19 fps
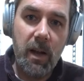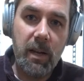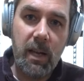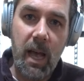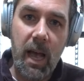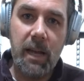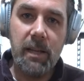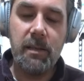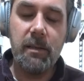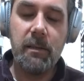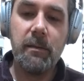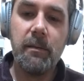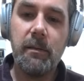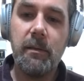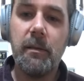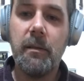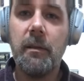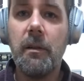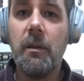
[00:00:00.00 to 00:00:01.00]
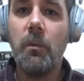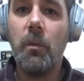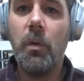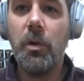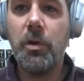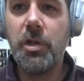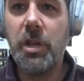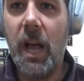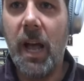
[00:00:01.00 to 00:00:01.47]
have fun, guys.
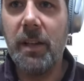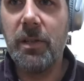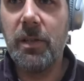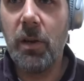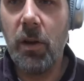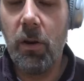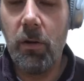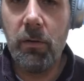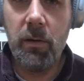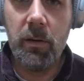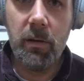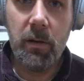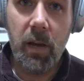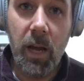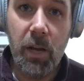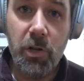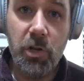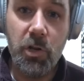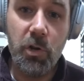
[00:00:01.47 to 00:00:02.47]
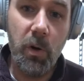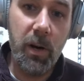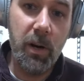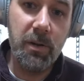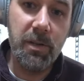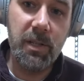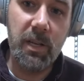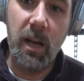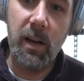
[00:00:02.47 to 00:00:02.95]
We'll chat soon.
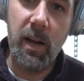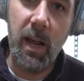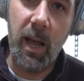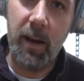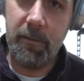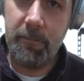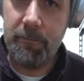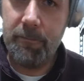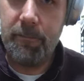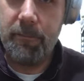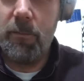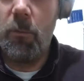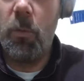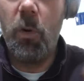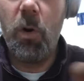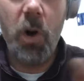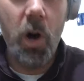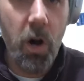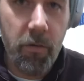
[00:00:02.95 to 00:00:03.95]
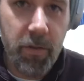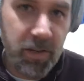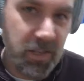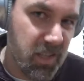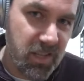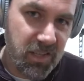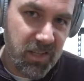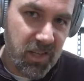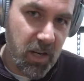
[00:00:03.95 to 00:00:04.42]
Enjoy your Sunday. We'll
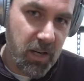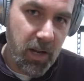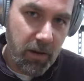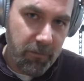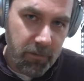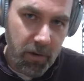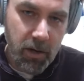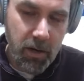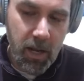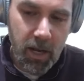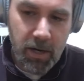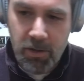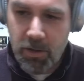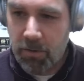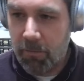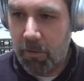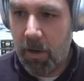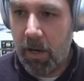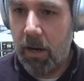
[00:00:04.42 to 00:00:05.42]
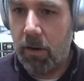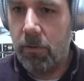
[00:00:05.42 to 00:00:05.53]
call this the Sunday Fun Day